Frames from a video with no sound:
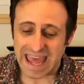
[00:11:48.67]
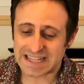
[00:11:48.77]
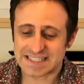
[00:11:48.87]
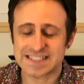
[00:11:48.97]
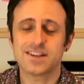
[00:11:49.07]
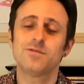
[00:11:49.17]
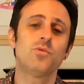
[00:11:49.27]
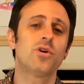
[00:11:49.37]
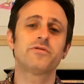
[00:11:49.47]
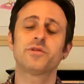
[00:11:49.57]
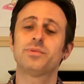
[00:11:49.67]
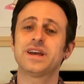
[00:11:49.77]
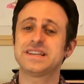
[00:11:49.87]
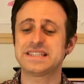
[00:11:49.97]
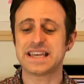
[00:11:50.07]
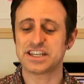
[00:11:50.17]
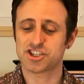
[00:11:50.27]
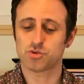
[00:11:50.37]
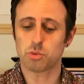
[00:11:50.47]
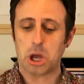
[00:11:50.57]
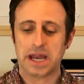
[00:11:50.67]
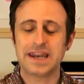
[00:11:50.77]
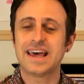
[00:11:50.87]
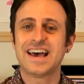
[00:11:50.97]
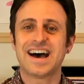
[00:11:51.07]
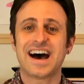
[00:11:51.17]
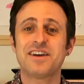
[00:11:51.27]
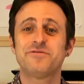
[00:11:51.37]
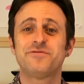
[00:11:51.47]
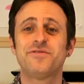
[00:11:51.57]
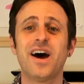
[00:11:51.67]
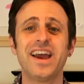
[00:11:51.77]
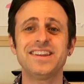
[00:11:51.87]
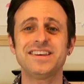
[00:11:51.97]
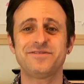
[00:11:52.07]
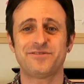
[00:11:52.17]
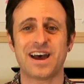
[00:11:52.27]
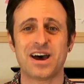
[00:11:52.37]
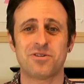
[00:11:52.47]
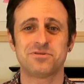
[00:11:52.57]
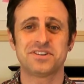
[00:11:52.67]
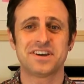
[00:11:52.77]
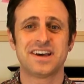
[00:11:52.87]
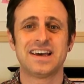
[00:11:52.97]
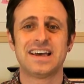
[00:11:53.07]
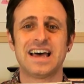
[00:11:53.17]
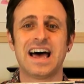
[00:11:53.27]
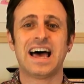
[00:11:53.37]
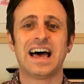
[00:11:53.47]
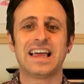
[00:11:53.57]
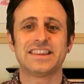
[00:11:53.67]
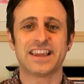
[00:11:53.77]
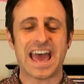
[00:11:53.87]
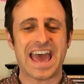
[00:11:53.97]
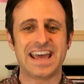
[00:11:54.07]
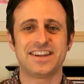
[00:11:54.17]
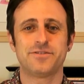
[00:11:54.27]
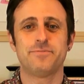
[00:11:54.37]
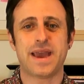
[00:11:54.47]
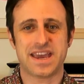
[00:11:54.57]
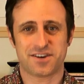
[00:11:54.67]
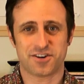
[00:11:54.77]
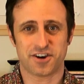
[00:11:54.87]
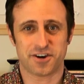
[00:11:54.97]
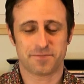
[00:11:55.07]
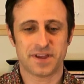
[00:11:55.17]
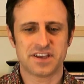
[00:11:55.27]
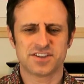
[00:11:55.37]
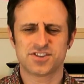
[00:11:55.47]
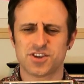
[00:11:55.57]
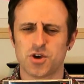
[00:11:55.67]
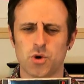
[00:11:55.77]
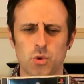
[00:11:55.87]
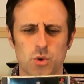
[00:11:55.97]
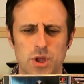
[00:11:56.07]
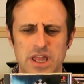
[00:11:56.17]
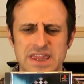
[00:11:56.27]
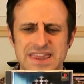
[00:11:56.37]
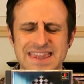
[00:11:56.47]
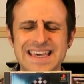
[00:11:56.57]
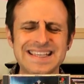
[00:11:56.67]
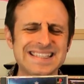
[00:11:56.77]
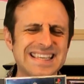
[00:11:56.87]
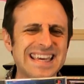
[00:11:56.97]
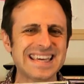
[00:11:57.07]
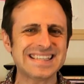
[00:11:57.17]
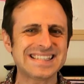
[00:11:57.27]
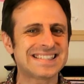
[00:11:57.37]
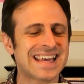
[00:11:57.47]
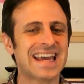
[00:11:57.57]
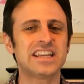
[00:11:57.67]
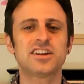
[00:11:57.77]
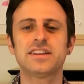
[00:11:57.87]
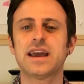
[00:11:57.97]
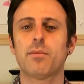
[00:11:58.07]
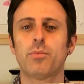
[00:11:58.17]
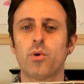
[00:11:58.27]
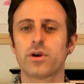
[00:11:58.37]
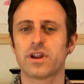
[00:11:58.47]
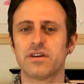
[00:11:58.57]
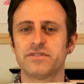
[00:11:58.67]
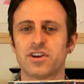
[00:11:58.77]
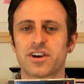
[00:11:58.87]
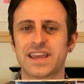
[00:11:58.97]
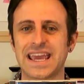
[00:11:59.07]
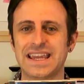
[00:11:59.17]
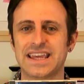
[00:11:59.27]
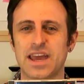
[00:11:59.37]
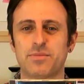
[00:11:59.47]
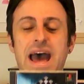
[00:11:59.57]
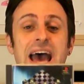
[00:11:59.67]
And still more for PlayStation 1, I finally found Landmaker. So this is technically a port of an arcade game, but